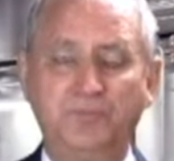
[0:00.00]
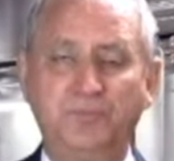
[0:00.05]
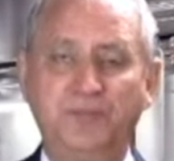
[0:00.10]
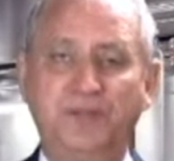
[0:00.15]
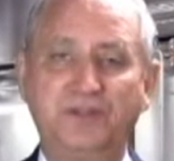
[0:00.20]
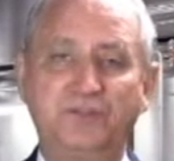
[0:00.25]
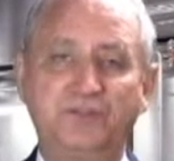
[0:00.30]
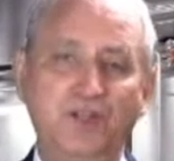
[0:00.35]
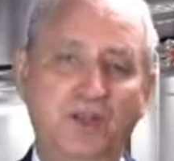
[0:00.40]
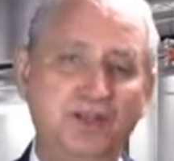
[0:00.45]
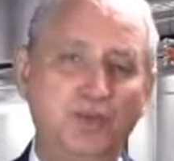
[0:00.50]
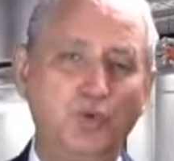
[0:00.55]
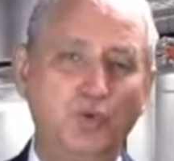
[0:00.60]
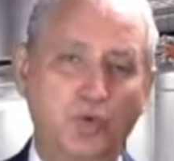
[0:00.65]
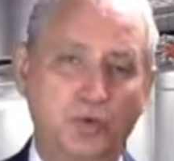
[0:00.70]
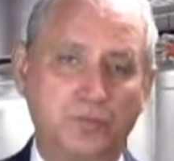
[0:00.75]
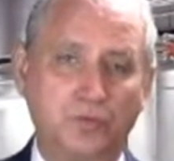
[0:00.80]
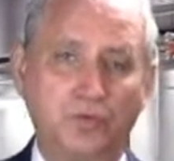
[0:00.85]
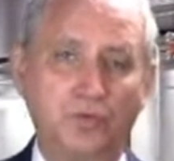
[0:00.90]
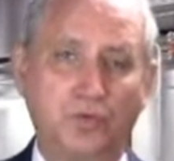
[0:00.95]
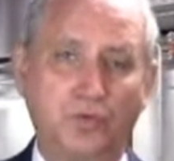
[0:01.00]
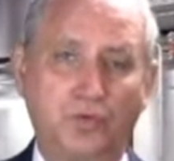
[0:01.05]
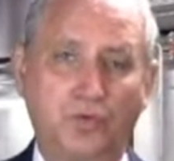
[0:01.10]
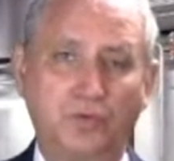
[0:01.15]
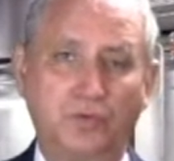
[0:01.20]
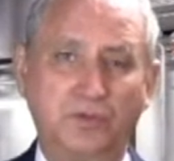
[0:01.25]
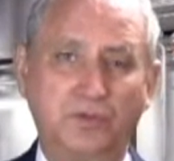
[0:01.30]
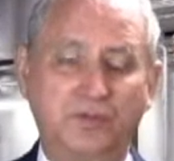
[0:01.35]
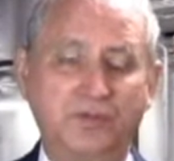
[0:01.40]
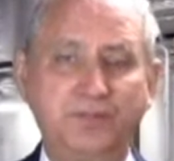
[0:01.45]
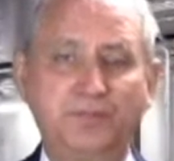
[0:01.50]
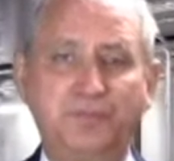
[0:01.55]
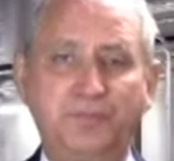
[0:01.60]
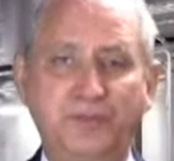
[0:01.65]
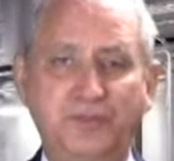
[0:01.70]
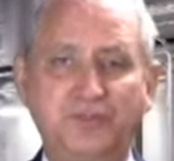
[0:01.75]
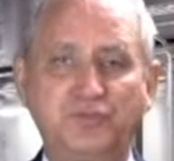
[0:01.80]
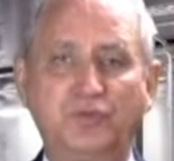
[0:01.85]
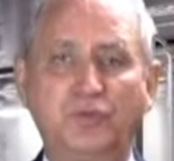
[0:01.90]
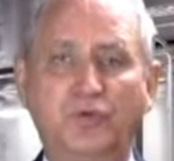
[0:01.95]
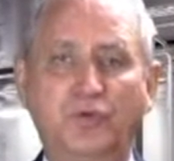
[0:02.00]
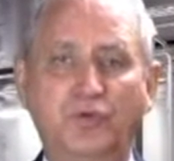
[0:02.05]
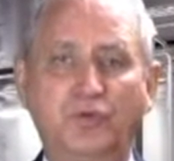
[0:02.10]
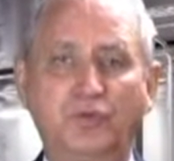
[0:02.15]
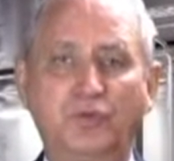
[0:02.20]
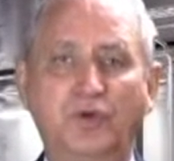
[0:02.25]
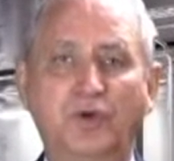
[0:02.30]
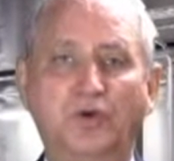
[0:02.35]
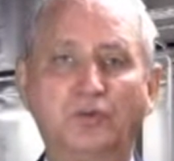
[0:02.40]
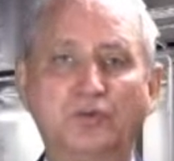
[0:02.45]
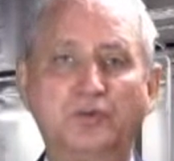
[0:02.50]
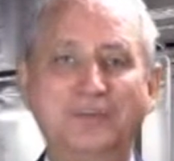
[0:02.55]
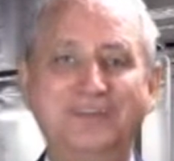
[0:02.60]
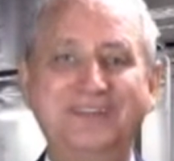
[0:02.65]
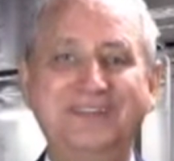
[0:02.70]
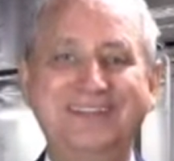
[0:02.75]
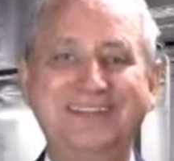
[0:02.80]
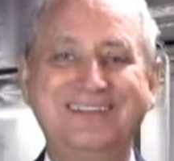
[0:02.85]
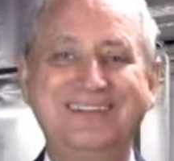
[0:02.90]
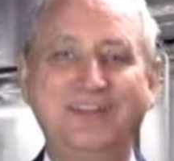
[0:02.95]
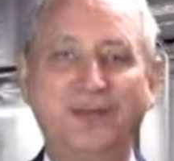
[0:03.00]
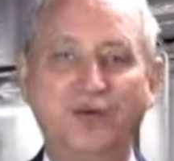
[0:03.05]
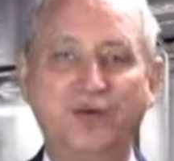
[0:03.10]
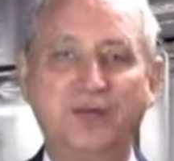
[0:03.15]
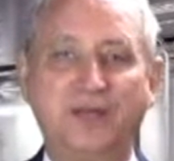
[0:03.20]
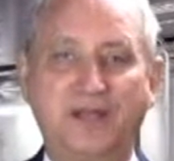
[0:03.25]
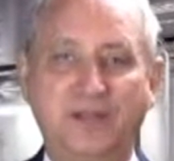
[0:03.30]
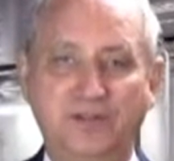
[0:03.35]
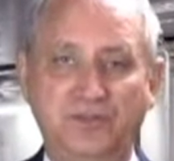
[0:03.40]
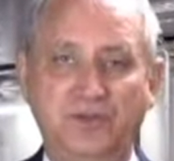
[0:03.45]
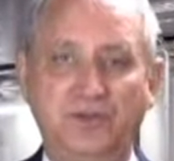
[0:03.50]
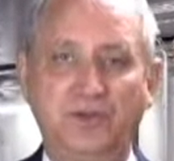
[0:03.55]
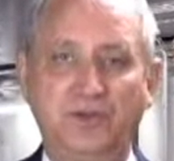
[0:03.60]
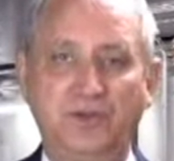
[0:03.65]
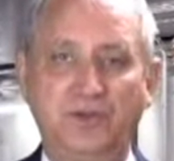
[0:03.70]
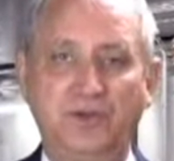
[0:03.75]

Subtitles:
Now, it's not normal coal. It's special coal called leonardite.